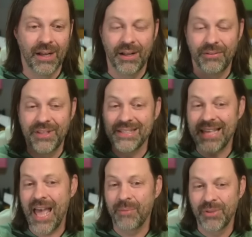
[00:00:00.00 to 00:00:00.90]
Uh,
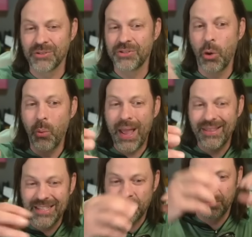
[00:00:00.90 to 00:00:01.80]
these cat, there's no
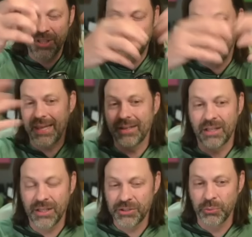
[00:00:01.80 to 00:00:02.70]
way these this
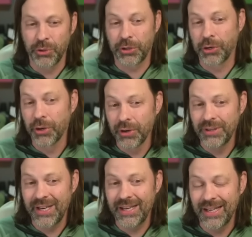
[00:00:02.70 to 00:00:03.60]
plant cluster would
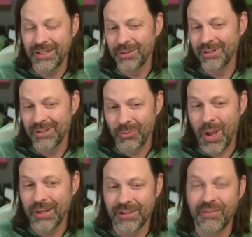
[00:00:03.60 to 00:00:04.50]
occur in the in the uh,
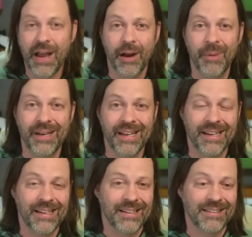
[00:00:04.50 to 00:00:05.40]
wild environment.
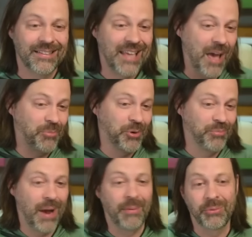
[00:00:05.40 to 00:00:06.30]
This
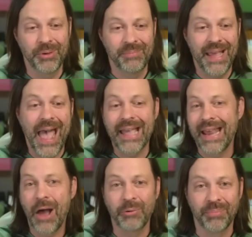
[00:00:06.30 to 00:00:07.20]
catbird probably wouldn't be
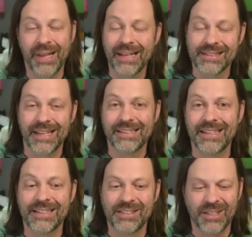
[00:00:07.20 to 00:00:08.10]
hanging out in plants like
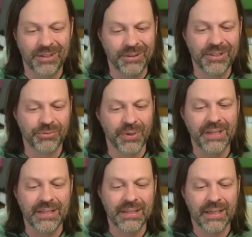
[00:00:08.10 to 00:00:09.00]
this. So it's
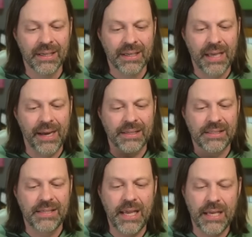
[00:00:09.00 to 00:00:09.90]
really kind of
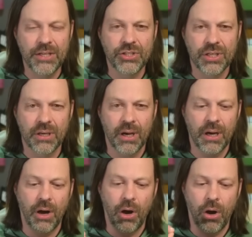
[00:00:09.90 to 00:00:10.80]
staged.
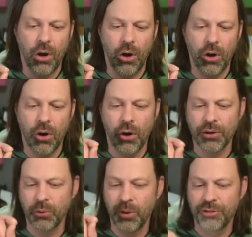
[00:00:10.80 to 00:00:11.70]
Uh, are,
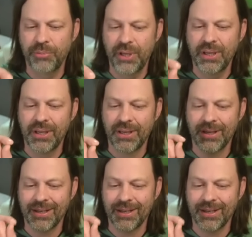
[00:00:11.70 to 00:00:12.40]
are you with me?